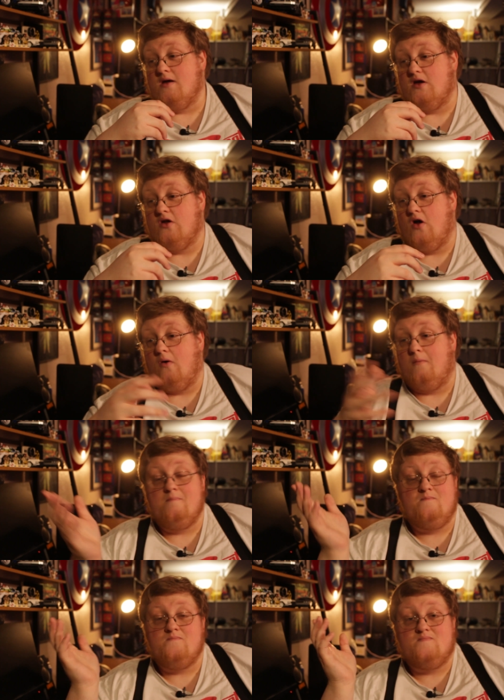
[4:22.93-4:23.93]

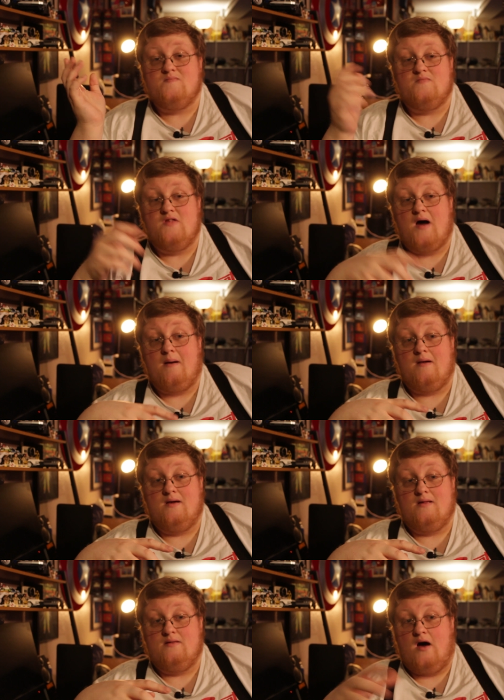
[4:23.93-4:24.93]

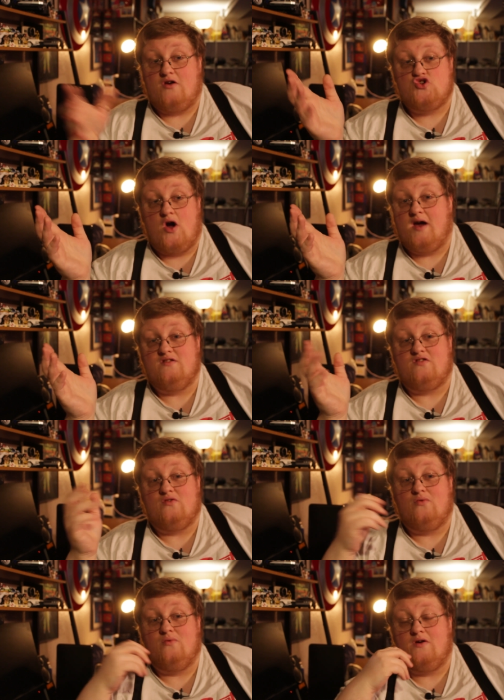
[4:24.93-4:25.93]
not trying
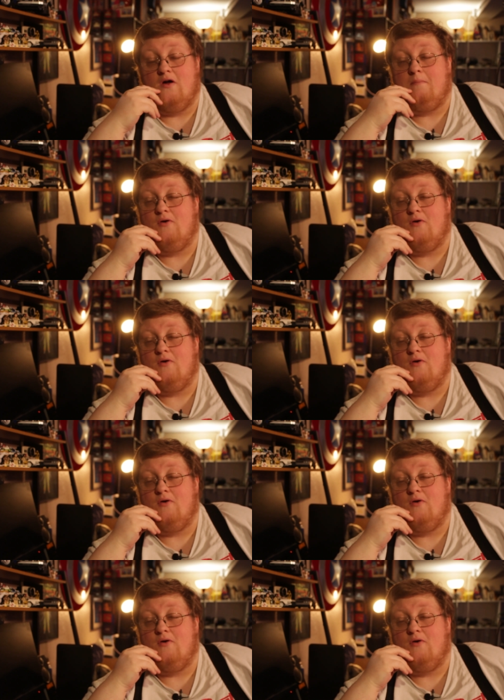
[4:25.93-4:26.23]
to,